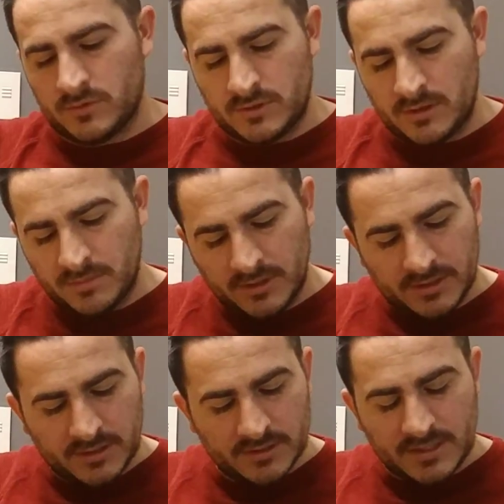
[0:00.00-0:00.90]
the
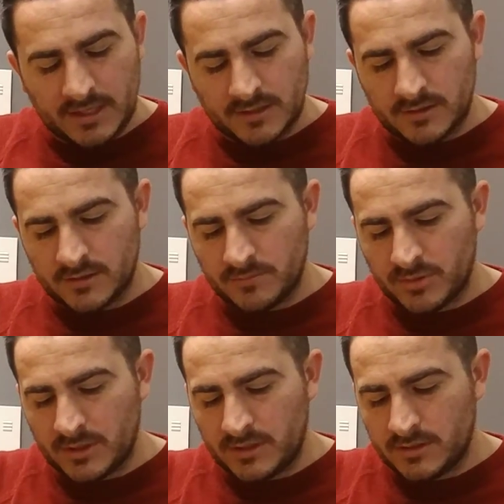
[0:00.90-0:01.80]
ability to take a
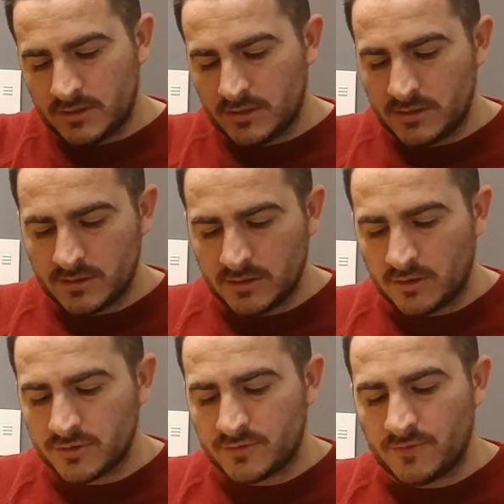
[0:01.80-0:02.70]
pretty
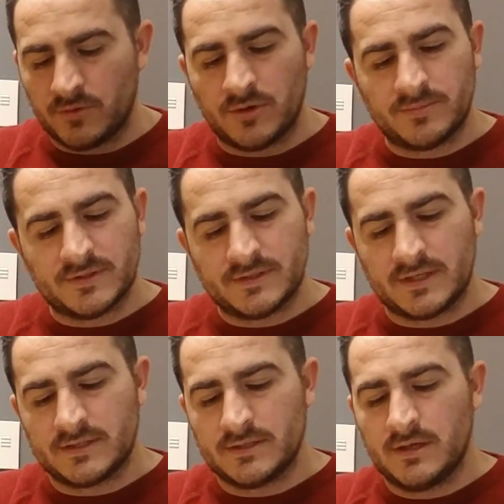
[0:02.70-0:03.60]
large phone up to
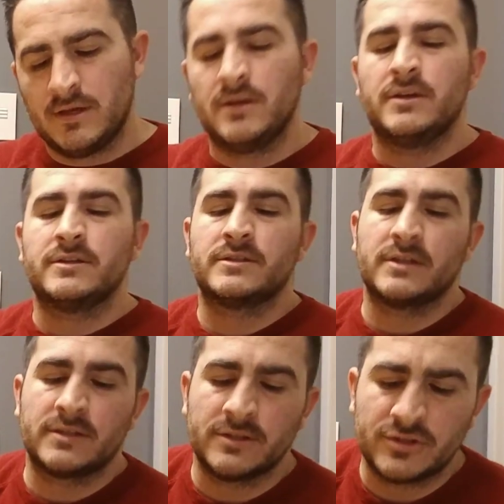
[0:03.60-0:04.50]
six
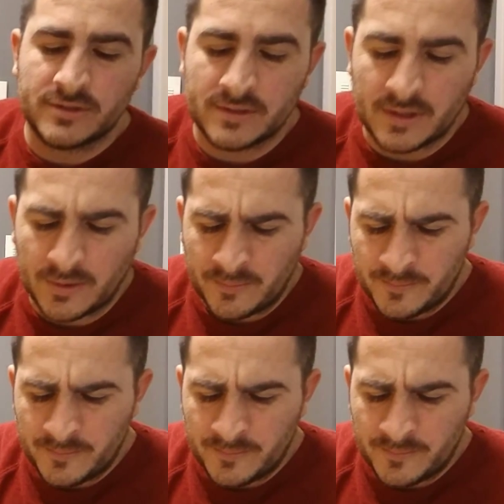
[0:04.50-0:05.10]
inches in there.